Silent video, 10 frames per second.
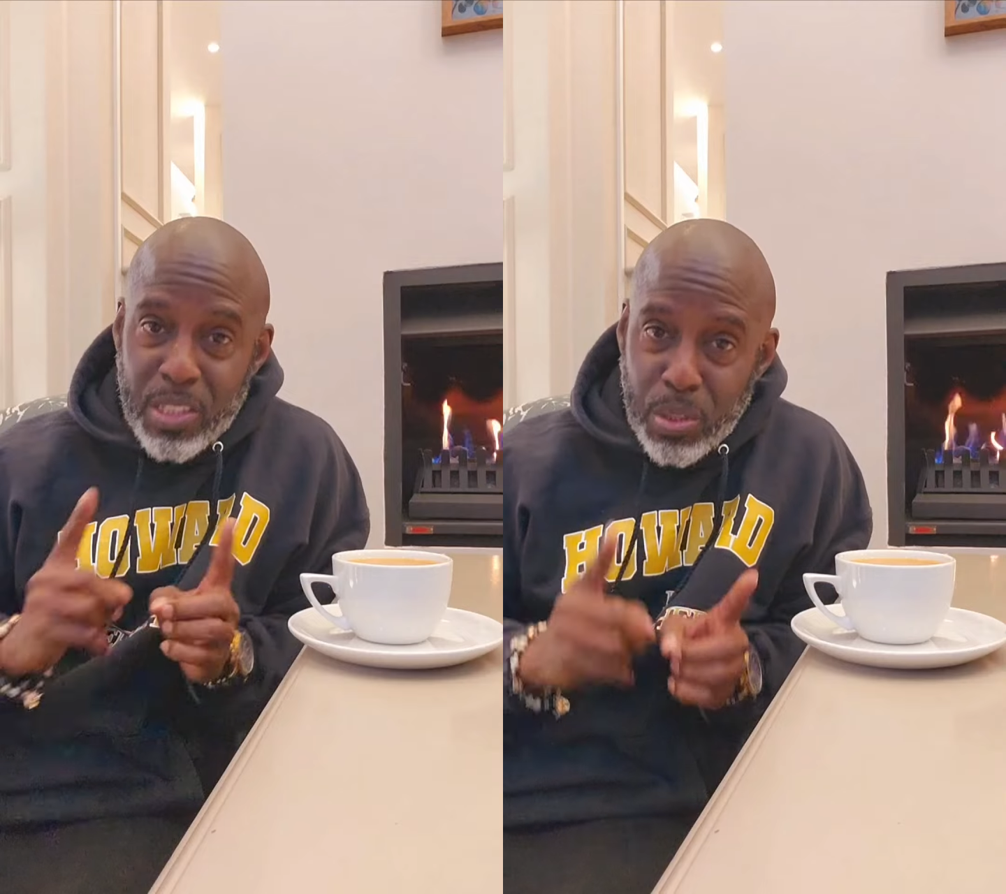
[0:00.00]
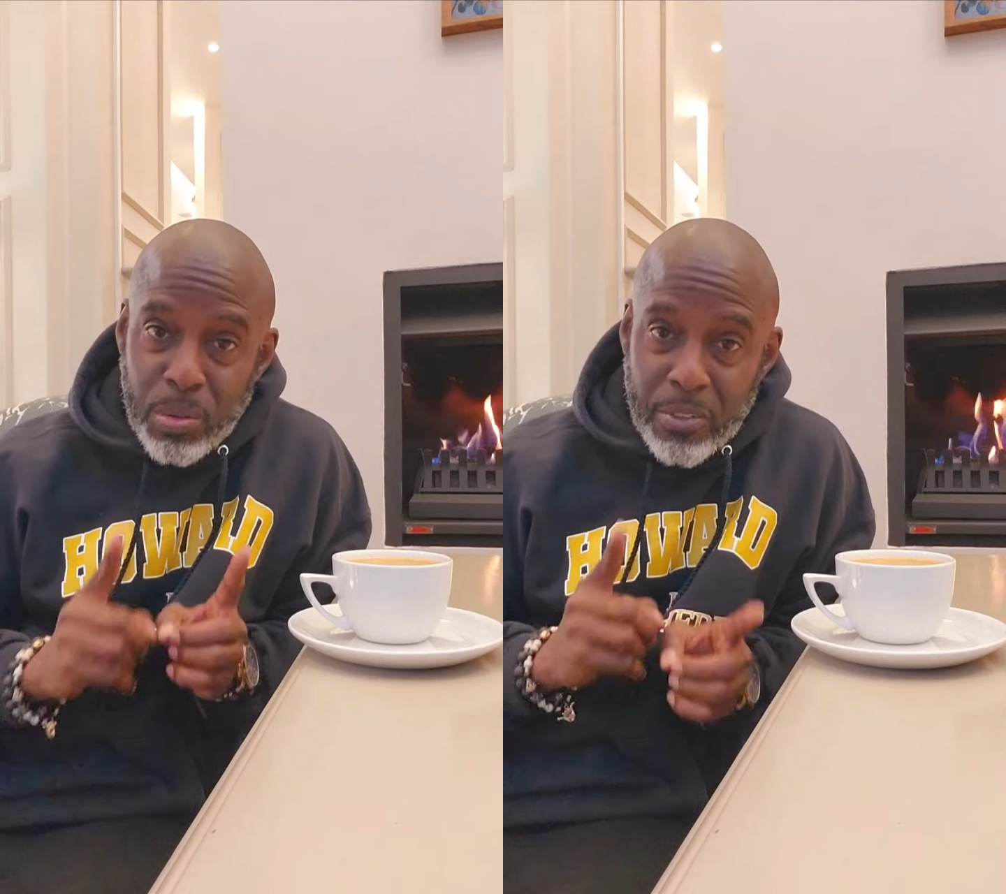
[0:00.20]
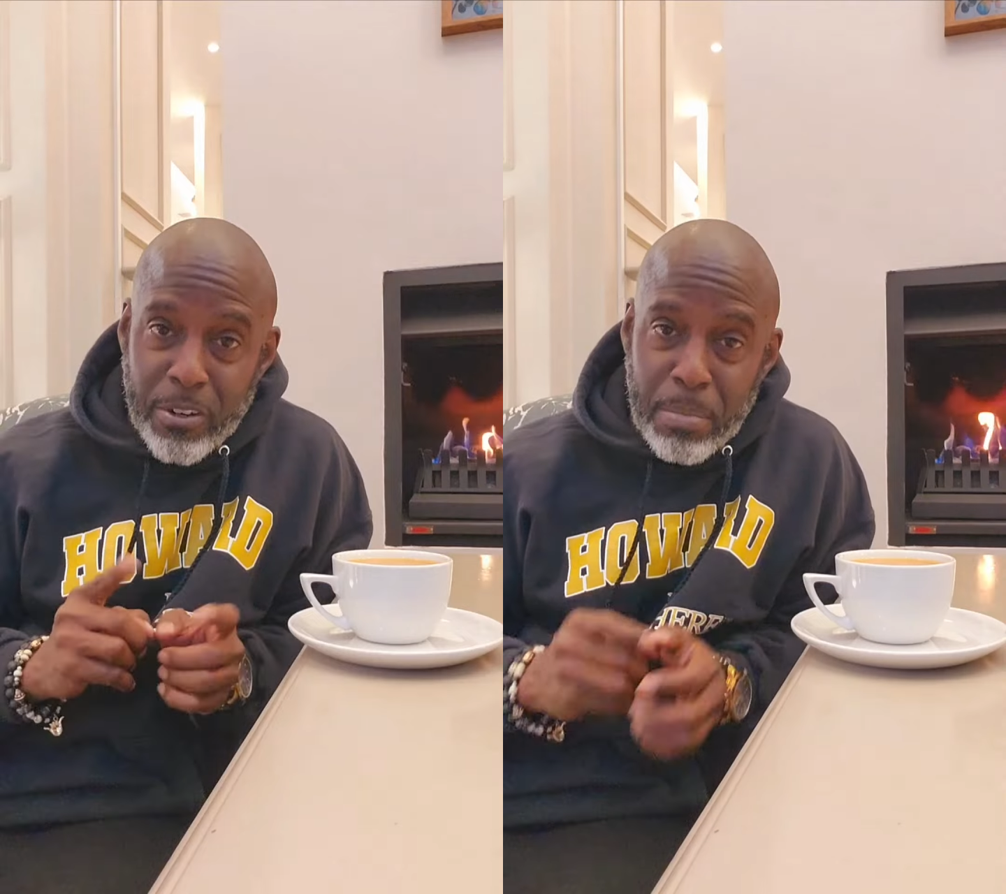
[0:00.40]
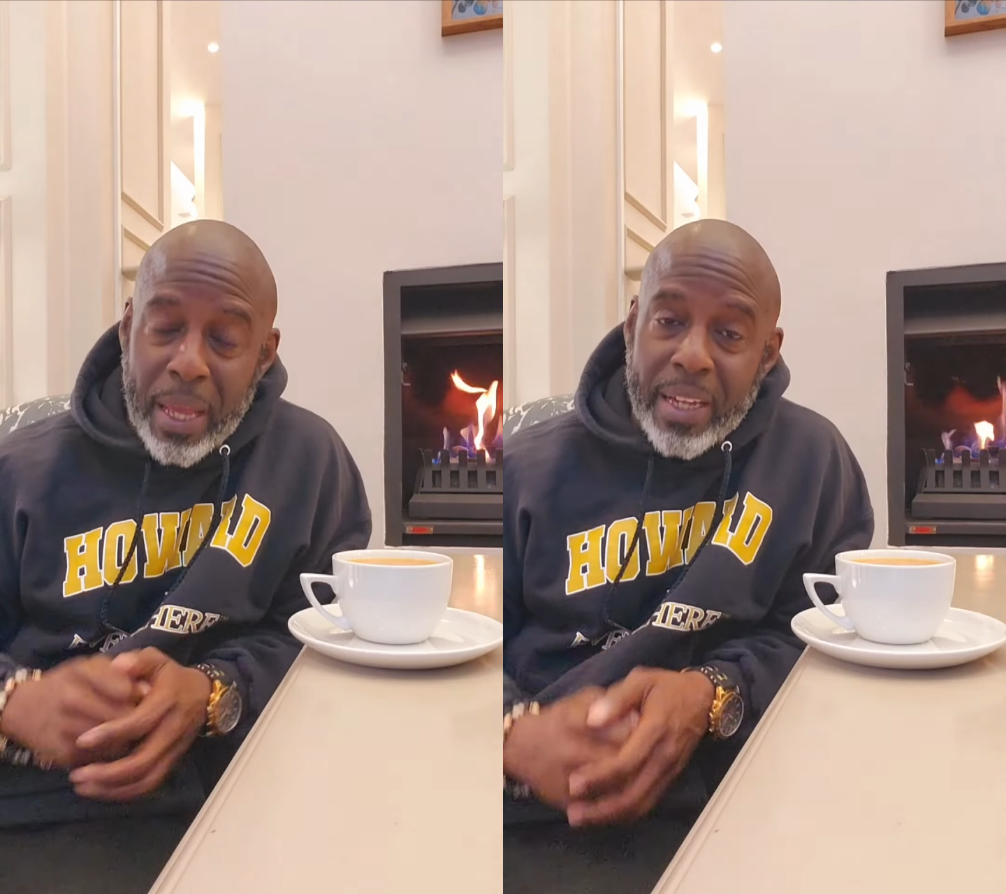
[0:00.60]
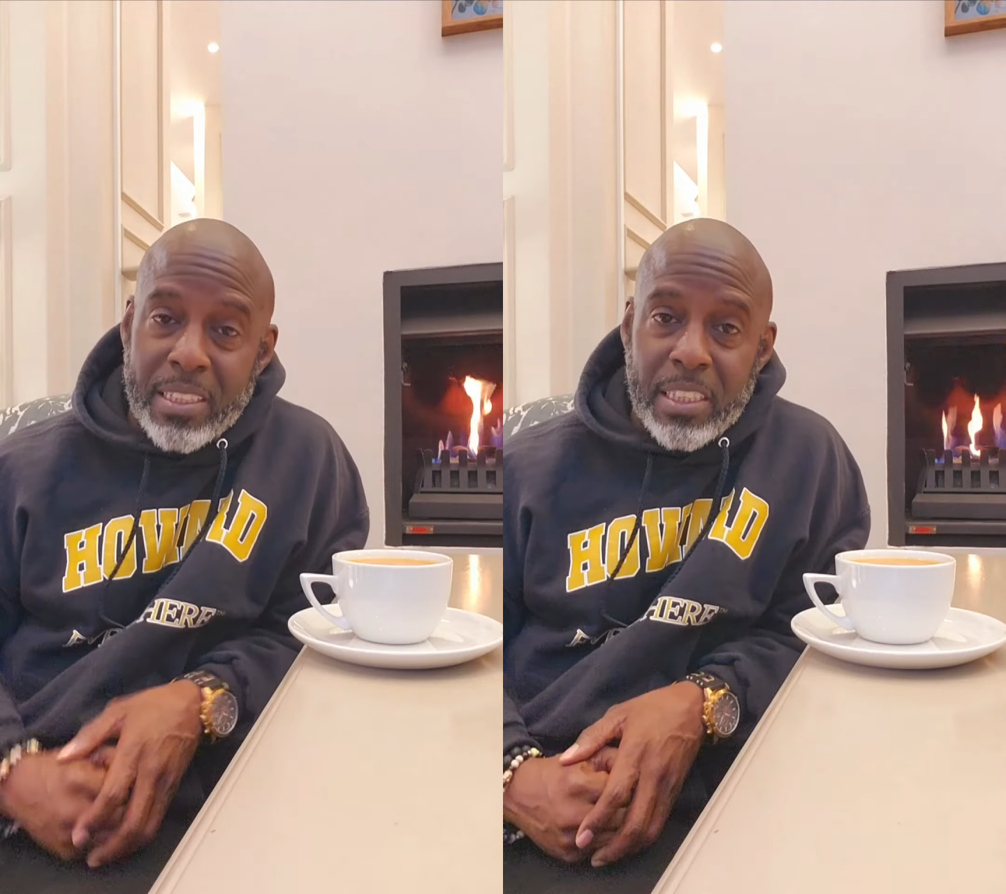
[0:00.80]
2 different
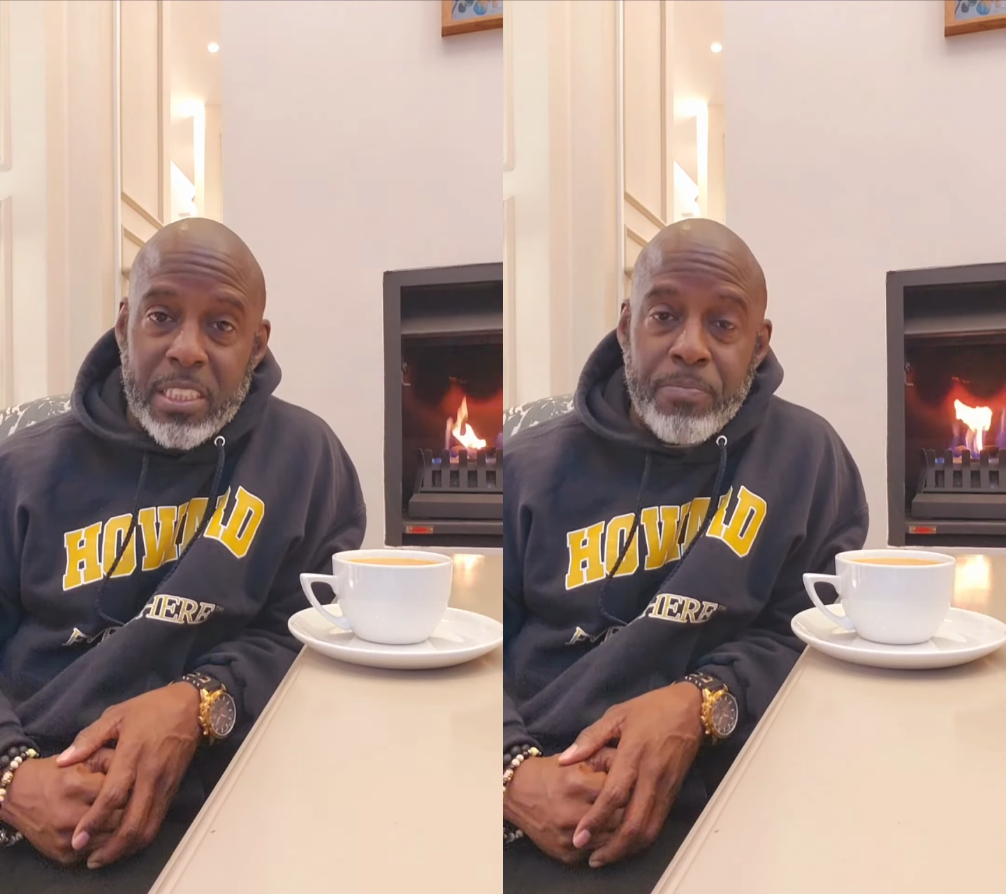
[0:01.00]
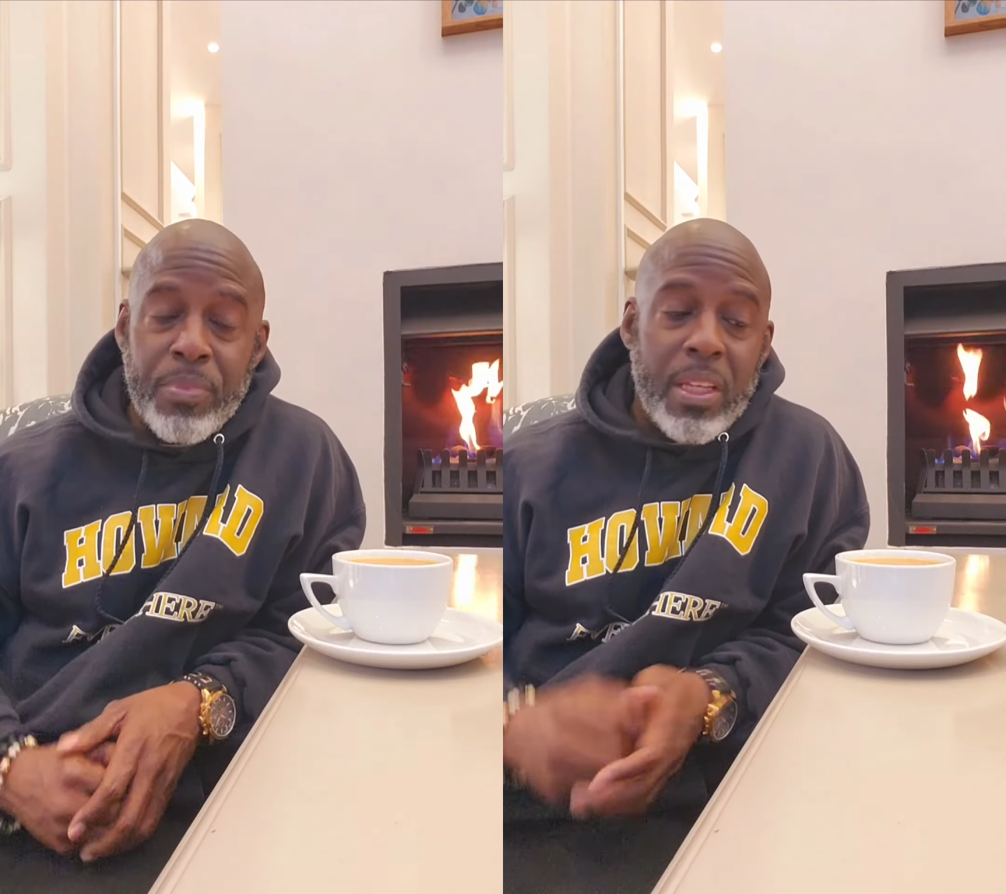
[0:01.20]
packages.